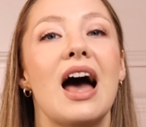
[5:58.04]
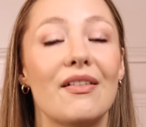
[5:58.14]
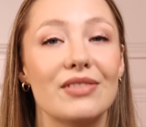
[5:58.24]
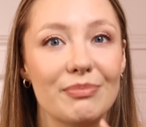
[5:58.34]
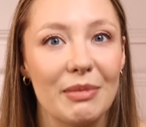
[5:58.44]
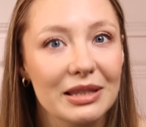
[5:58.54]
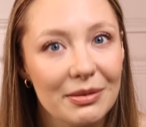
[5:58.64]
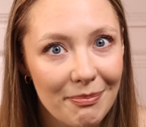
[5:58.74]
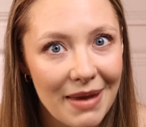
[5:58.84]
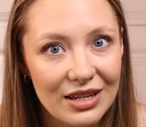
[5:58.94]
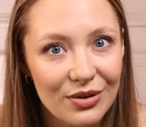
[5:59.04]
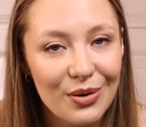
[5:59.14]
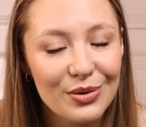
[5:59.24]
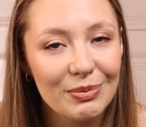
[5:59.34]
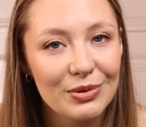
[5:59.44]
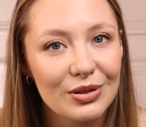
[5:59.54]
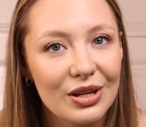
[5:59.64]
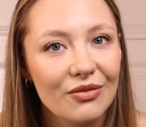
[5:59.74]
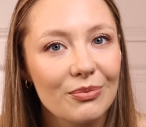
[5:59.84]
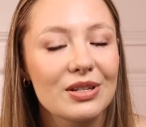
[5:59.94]
I've smelled many rose patchouli
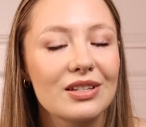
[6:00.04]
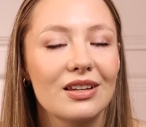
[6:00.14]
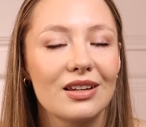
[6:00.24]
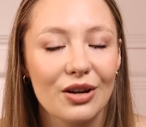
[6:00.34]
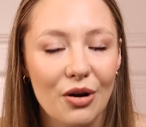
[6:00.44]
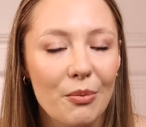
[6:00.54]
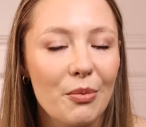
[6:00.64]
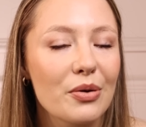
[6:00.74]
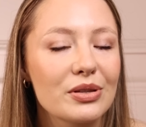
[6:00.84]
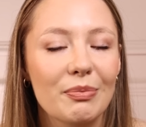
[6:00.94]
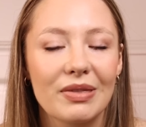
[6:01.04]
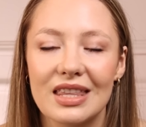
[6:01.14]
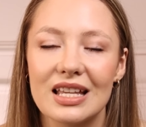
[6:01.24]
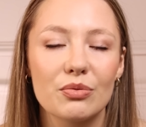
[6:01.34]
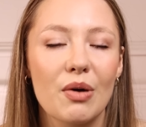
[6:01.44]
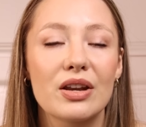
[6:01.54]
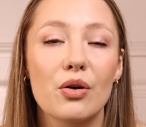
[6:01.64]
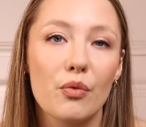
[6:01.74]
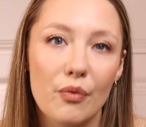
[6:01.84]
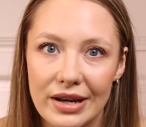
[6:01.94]
combos, but this
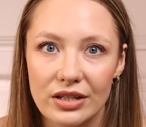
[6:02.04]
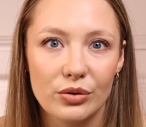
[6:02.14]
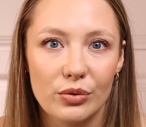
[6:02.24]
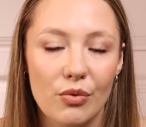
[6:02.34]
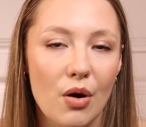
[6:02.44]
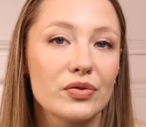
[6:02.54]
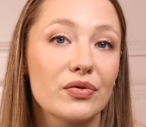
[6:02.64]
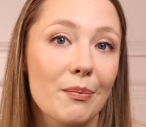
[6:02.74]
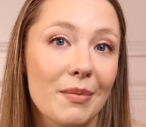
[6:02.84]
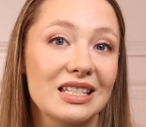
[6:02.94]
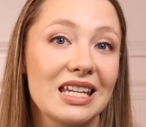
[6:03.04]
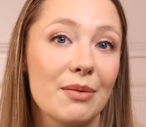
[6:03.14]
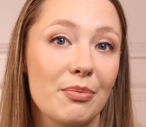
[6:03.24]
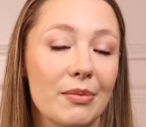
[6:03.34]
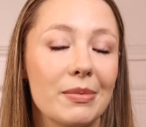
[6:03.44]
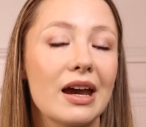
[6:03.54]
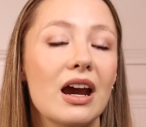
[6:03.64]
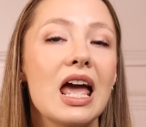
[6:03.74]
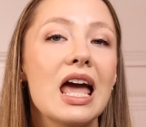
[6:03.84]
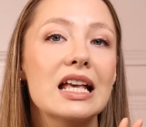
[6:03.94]
one, Radical Rose from Matiere
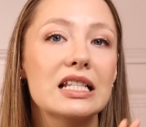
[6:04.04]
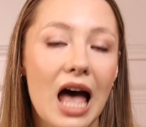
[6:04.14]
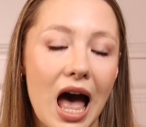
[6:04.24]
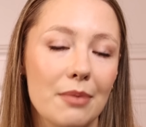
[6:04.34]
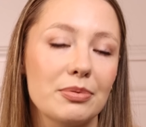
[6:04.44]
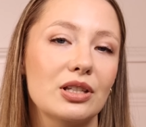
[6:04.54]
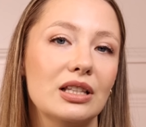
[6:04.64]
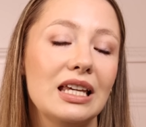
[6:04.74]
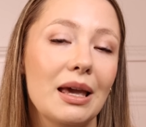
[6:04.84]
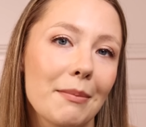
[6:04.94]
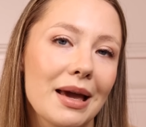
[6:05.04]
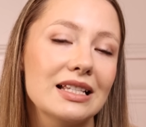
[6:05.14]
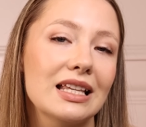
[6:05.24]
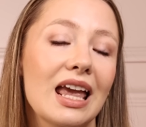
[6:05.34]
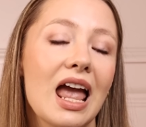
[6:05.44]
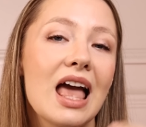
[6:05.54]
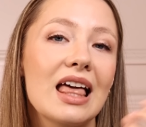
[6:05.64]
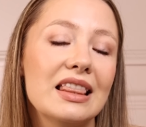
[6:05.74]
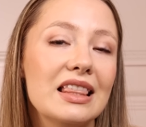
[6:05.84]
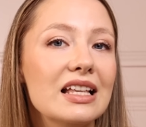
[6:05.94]
Premiere, is absolutely amazing.
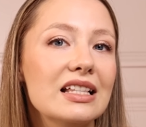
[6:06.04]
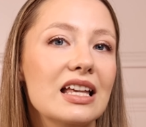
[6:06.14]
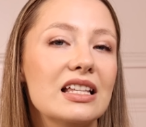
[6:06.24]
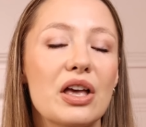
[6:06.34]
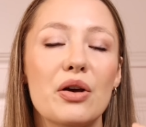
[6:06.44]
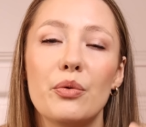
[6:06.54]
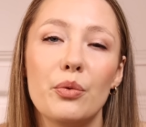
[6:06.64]
This is a